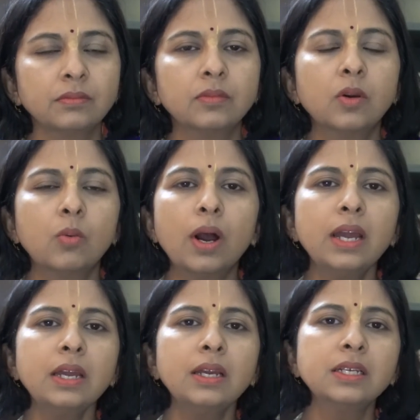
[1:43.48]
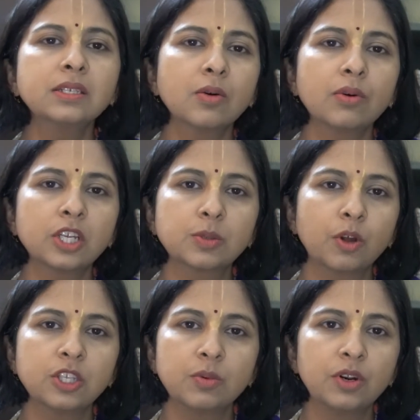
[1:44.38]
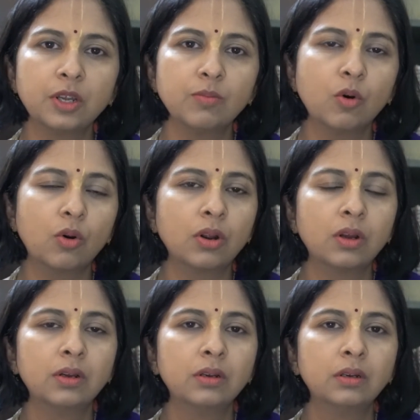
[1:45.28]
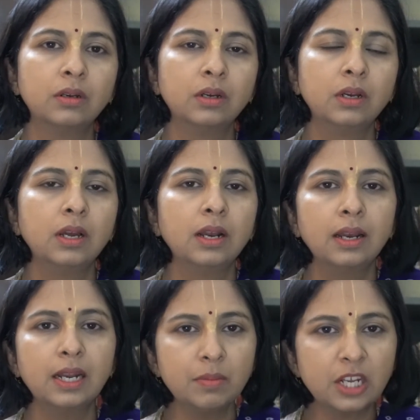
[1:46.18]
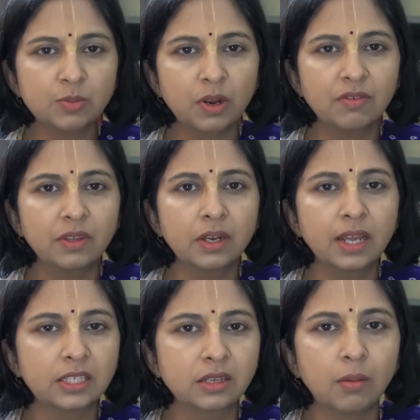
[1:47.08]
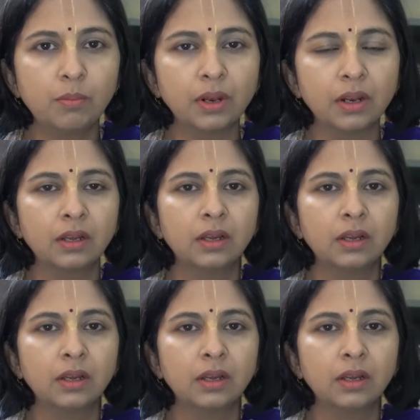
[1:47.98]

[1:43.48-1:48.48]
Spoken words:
Now, why is our responsibility more? Let me explain with an example.